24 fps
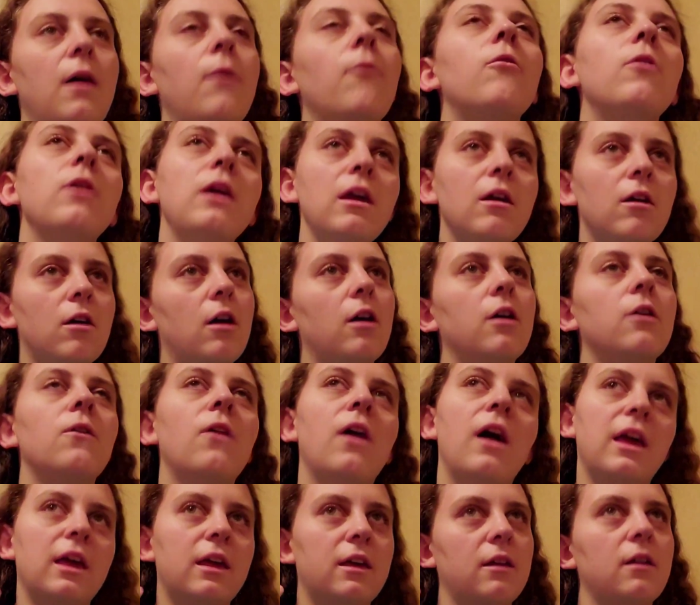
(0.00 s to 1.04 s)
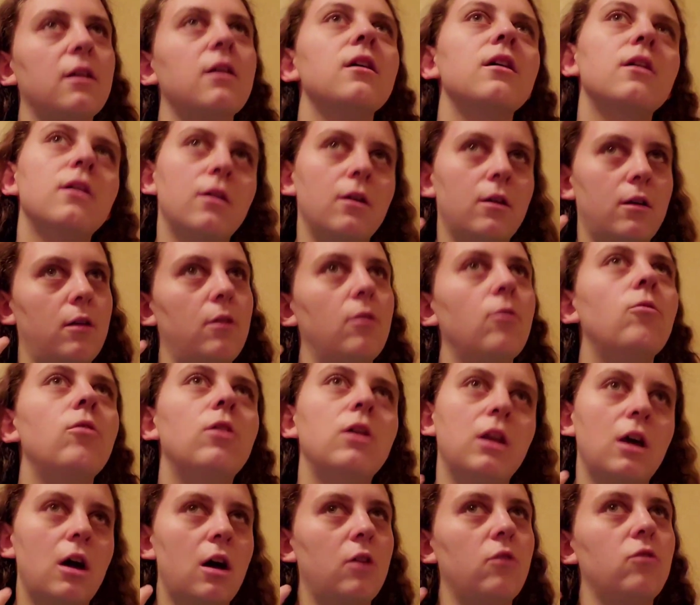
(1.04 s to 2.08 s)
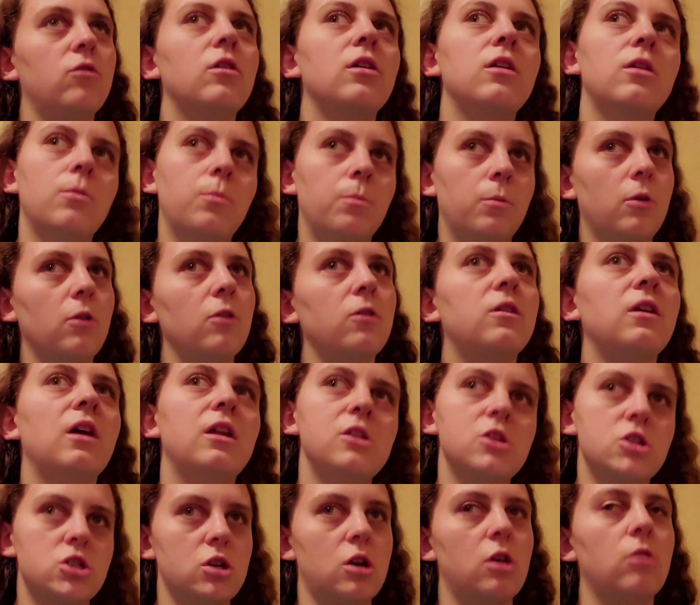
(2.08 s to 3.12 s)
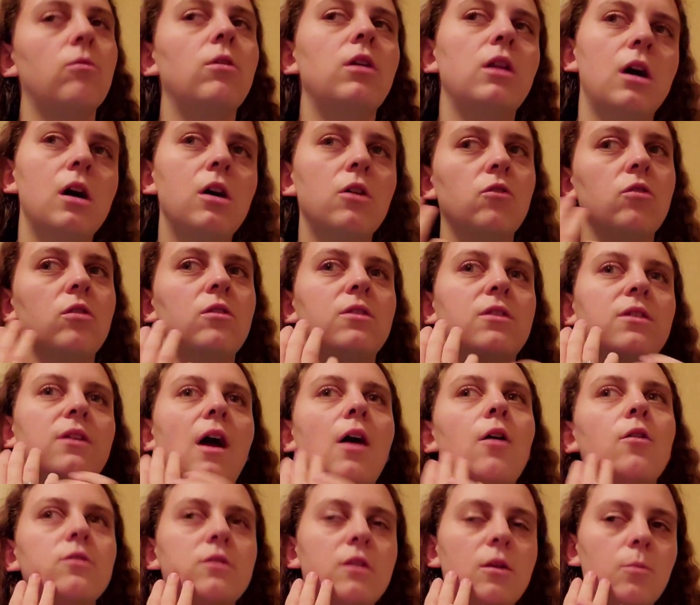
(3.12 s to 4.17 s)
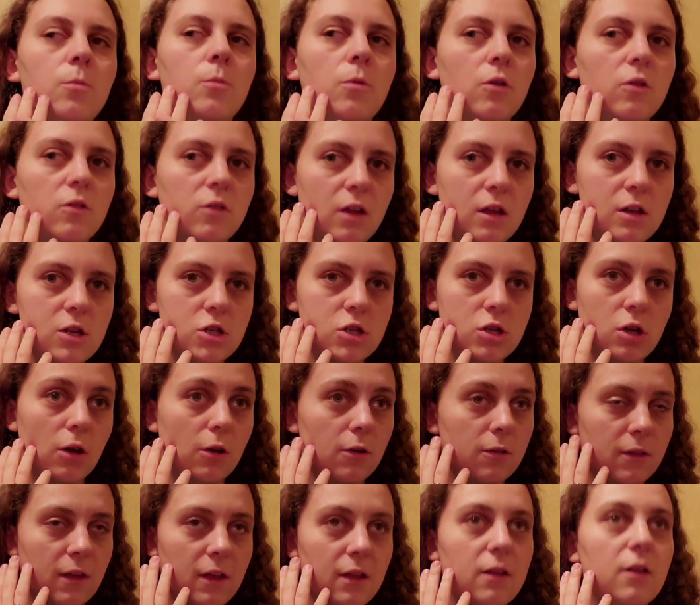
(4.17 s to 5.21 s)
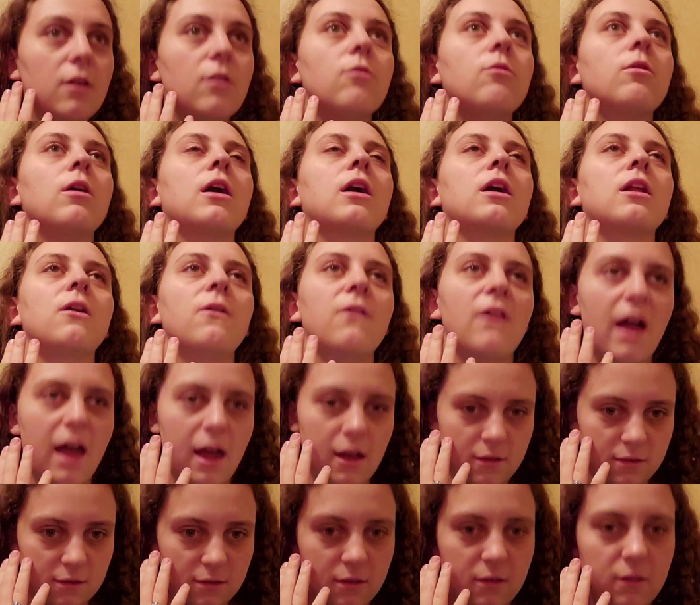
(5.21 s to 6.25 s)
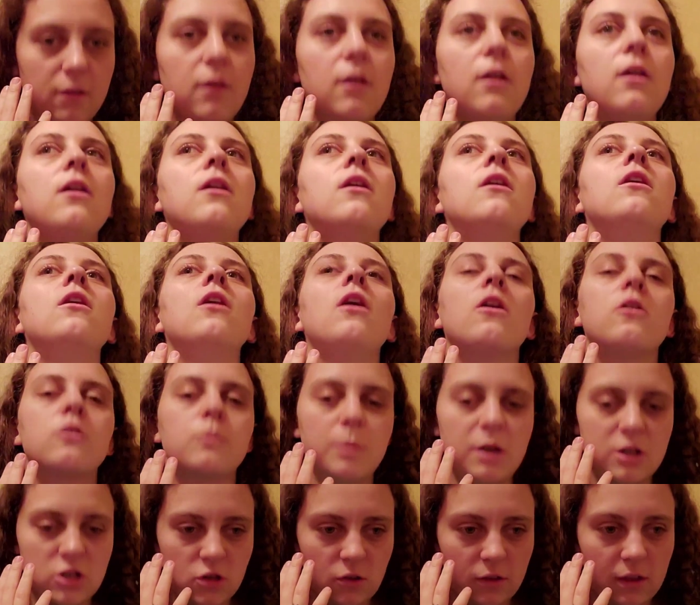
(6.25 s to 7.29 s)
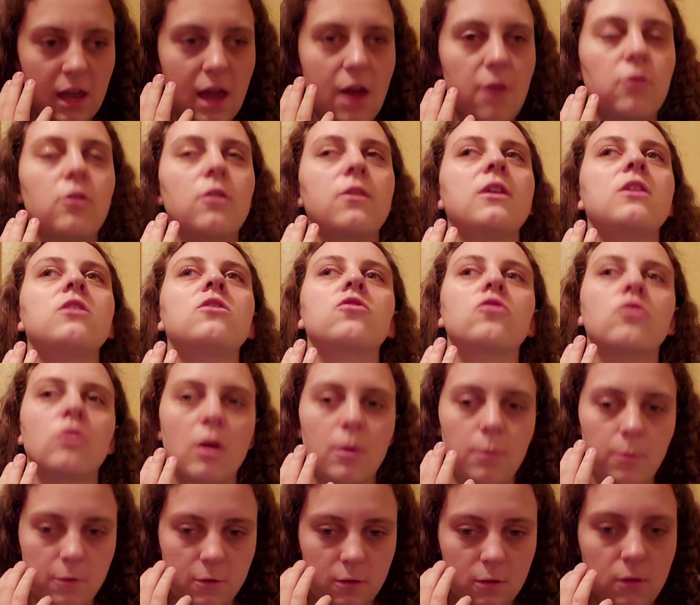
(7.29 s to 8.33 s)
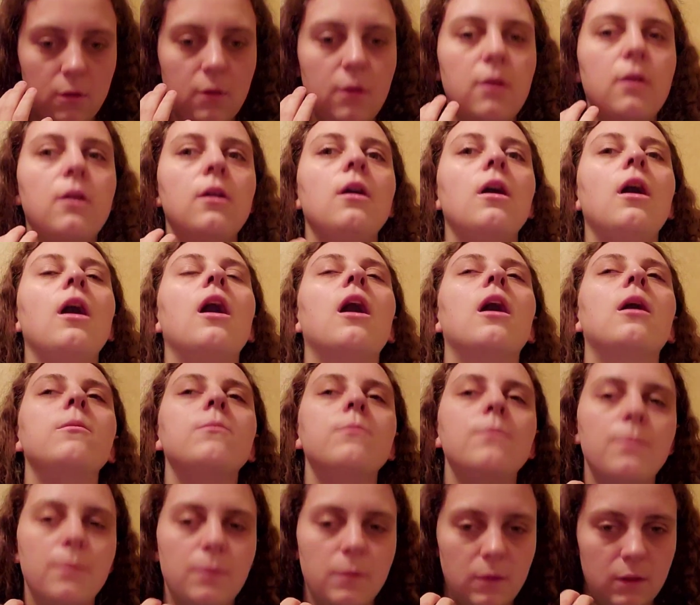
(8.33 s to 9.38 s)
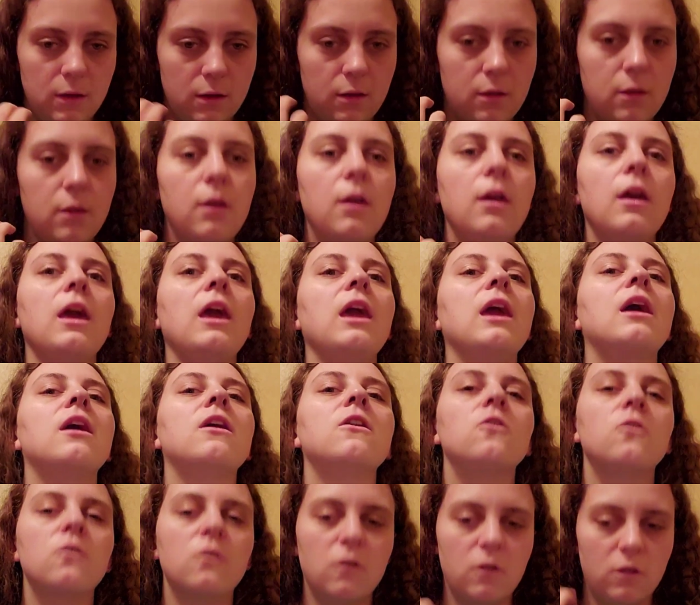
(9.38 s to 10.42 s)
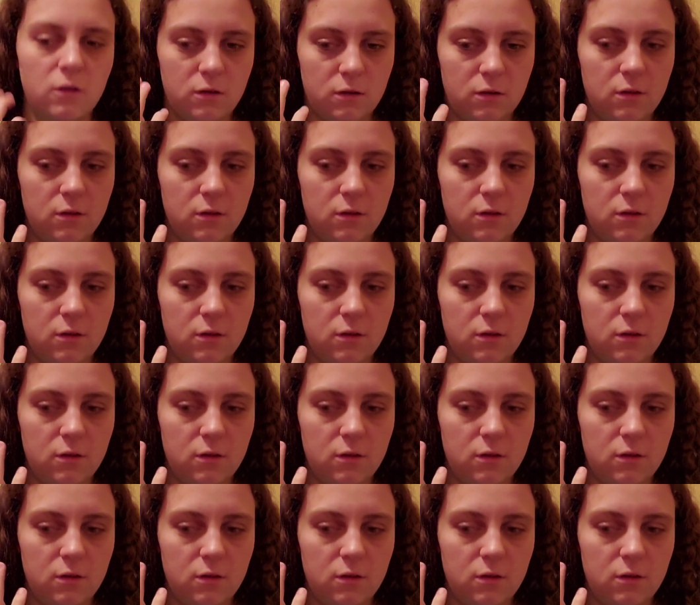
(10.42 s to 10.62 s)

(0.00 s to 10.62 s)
we are like 100% sure, 100,000% sure that we're gonna last, especially after this trip. And